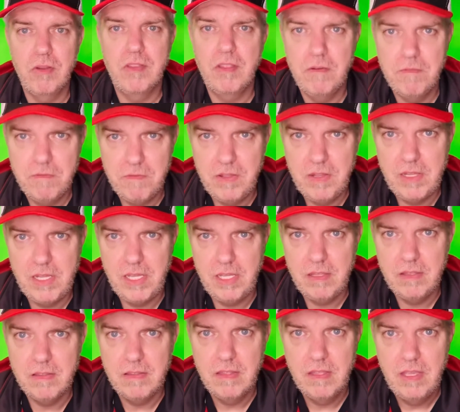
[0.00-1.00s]
their
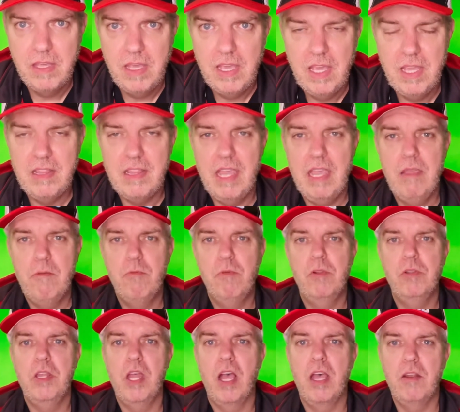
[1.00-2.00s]
feelings, they
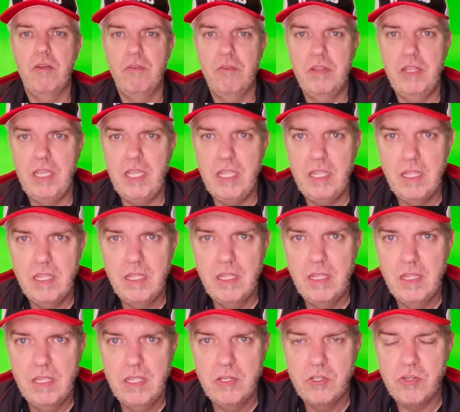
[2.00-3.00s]
will not only
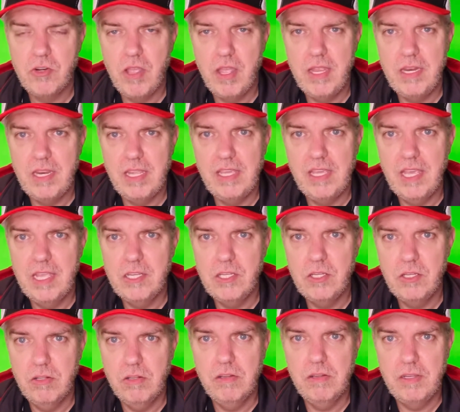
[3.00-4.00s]
try to get
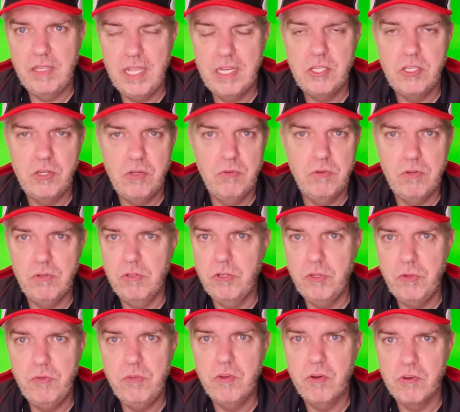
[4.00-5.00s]
get you to
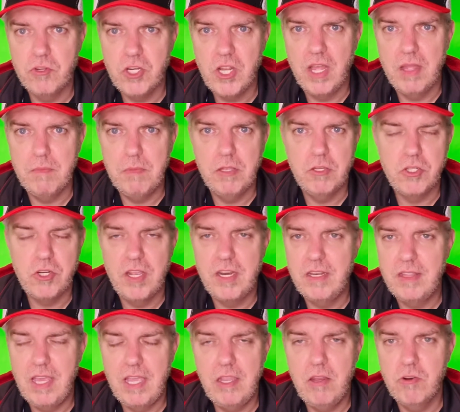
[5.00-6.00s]
lose your job, they'll try to
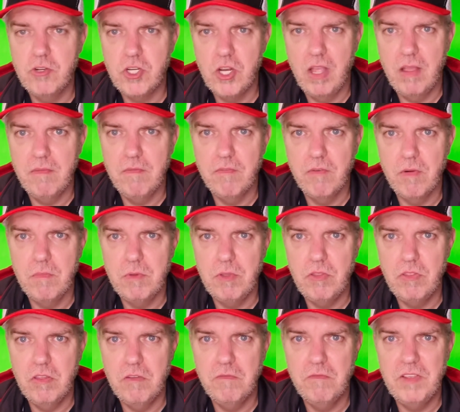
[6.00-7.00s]
take your job from
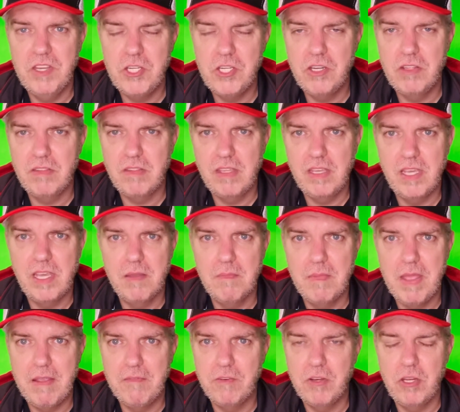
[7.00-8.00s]
you. They'll viciously come
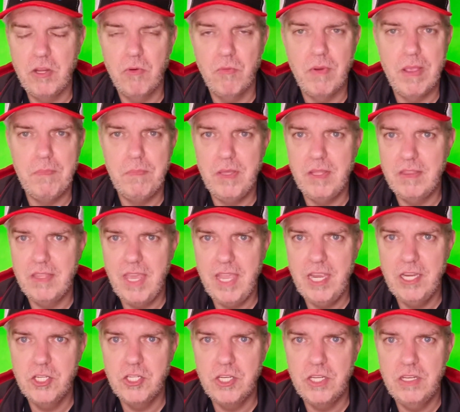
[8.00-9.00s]
after your
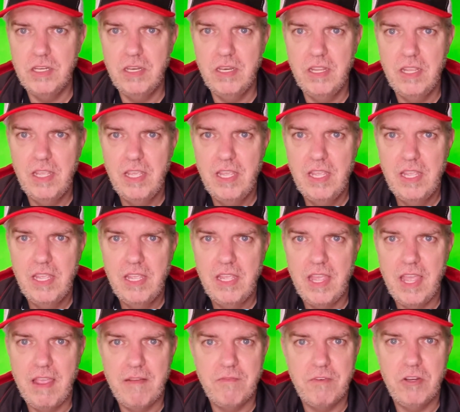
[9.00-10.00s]
reputation,
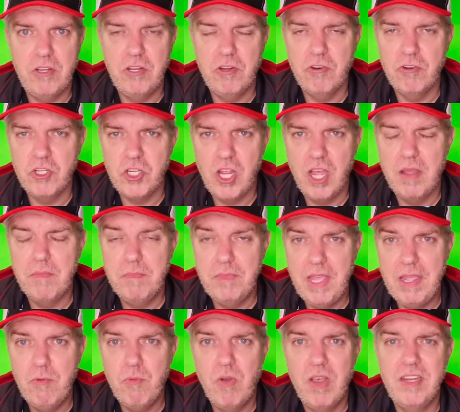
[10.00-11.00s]
after your job.
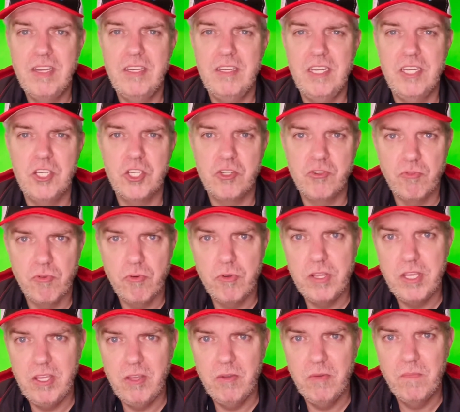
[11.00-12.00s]
They want to
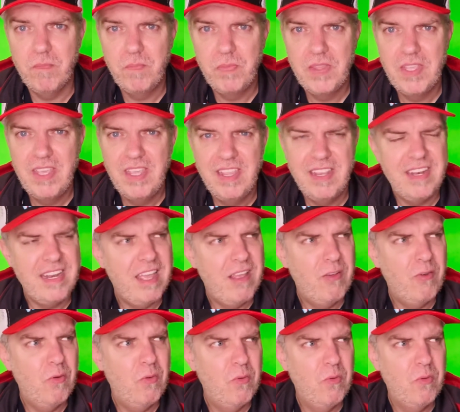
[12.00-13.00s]
destroy you. Now,